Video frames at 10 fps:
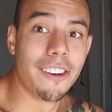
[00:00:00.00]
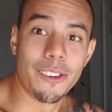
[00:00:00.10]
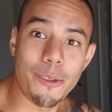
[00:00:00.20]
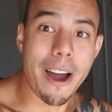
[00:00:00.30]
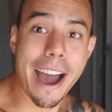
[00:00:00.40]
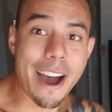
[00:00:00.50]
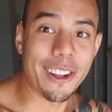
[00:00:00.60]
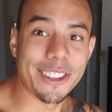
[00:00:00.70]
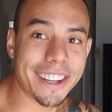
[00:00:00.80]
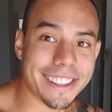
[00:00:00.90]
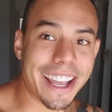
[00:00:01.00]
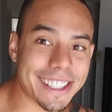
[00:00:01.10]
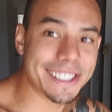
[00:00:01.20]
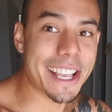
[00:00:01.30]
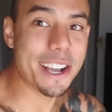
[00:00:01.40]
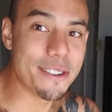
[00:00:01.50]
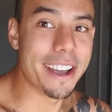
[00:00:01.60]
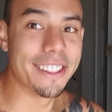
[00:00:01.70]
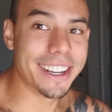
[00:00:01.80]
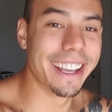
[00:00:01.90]
Wow, look at that
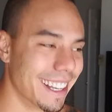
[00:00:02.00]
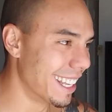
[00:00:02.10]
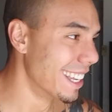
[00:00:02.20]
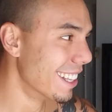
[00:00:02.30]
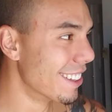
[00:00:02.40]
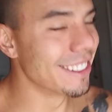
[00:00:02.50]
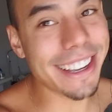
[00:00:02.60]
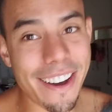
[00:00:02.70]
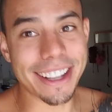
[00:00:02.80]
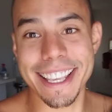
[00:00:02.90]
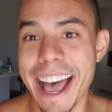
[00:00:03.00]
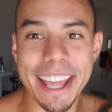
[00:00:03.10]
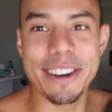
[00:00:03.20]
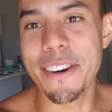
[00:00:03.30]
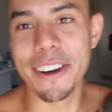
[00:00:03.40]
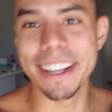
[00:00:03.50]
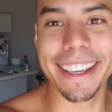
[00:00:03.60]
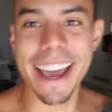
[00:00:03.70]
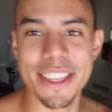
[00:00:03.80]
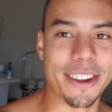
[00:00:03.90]
segue. Look how I tied it all
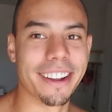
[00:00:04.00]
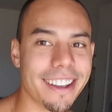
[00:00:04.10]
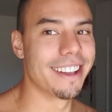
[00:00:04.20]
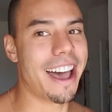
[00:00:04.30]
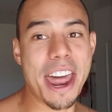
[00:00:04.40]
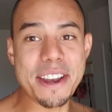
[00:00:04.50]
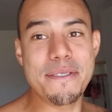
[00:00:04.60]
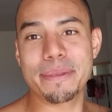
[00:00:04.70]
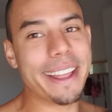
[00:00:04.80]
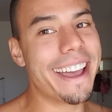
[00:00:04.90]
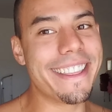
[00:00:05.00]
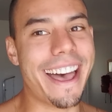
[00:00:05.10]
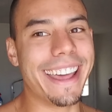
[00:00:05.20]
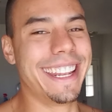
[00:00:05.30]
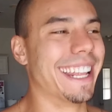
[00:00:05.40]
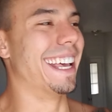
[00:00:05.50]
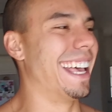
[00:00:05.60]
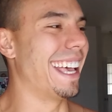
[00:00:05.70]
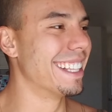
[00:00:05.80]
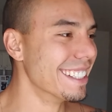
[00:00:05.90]
together. I didn't even plan that.
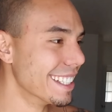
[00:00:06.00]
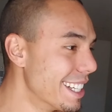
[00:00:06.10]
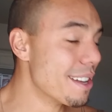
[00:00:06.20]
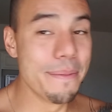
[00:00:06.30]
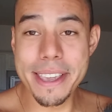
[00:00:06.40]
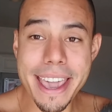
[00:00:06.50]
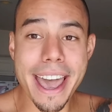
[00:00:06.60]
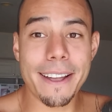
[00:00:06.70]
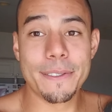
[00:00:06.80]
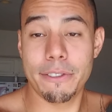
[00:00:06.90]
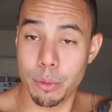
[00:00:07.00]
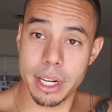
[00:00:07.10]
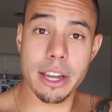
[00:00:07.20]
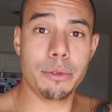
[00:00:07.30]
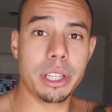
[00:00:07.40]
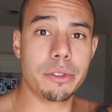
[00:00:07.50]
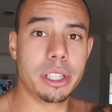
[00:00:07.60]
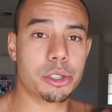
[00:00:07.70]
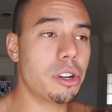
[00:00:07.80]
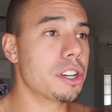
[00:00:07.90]
But yeah, if you want to get really, really
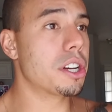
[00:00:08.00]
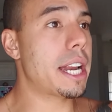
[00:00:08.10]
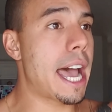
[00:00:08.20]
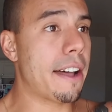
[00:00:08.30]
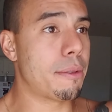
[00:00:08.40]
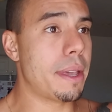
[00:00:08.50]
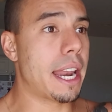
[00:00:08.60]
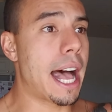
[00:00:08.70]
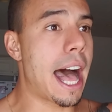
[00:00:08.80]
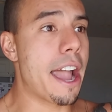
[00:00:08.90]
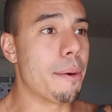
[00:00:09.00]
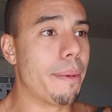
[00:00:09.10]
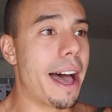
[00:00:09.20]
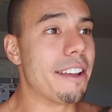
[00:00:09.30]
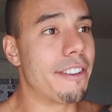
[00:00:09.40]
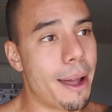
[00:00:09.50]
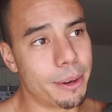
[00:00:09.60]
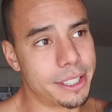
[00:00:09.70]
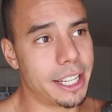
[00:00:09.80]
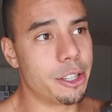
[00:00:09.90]
strong, you're going to have to be at a higher body fat
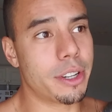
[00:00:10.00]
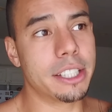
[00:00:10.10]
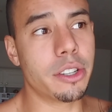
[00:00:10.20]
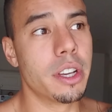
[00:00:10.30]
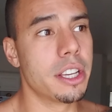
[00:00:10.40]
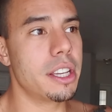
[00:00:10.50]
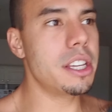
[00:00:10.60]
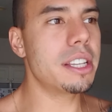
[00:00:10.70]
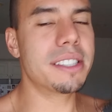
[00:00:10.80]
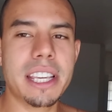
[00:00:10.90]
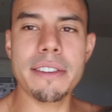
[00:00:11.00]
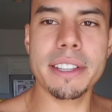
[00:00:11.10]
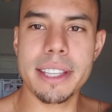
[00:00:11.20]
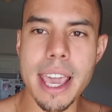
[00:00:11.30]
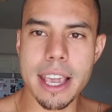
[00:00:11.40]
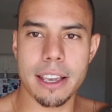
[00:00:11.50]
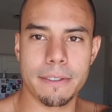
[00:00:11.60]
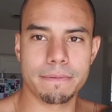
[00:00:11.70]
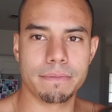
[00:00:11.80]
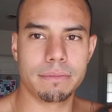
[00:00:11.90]
percentage, right? So it's give and take.
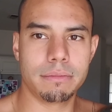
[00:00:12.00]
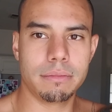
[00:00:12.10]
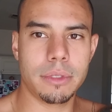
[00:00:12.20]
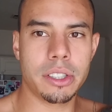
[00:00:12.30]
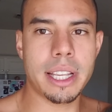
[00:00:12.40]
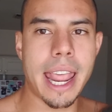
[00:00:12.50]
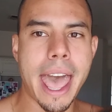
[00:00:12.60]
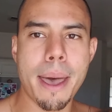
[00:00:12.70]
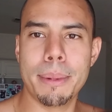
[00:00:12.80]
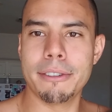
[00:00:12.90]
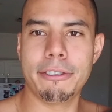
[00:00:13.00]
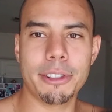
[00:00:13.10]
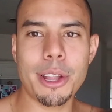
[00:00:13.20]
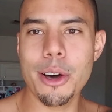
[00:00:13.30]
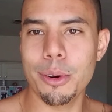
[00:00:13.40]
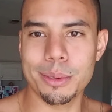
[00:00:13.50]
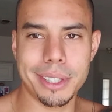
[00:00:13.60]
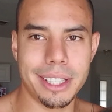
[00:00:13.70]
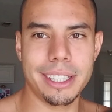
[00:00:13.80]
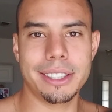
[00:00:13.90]
There's an ebb and flow to
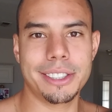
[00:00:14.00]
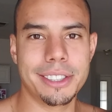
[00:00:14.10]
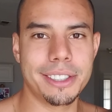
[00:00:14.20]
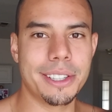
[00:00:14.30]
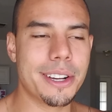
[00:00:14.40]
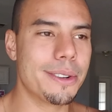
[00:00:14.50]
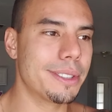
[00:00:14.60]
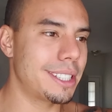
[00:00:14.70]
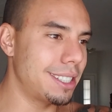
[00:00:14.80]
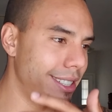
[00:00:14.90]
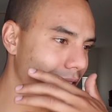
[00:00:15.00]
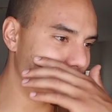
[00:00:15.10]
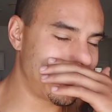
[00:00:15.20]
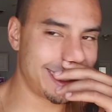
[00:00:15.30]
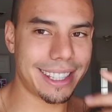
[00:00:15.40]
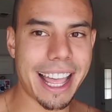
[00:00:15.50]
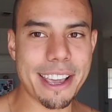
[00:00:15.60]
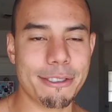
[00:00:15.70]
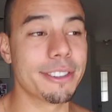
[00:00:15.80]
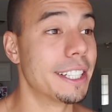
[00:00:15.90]
this, this is life.